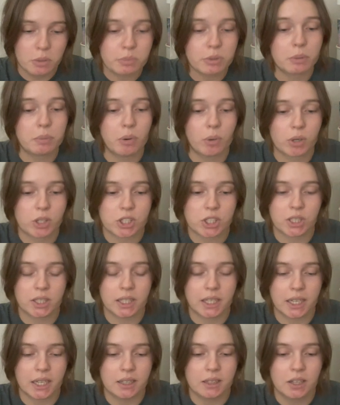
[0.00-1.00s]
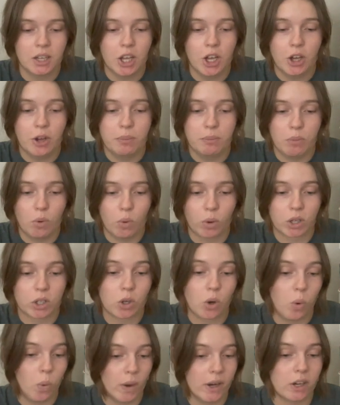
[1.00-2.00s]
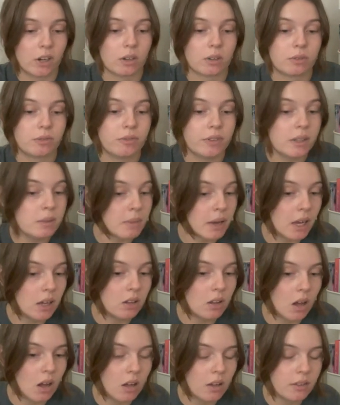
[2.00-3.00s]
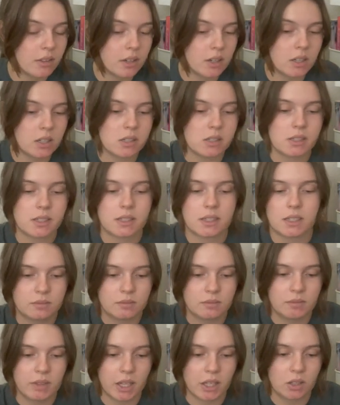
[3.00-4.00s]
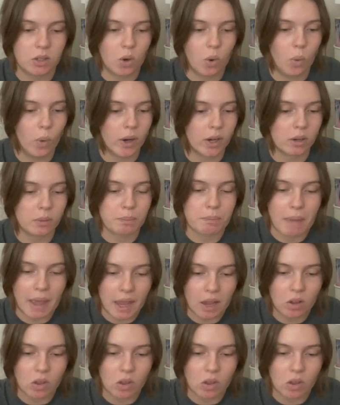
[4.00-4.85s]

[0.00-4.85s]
proportionally more queer female authors than queer male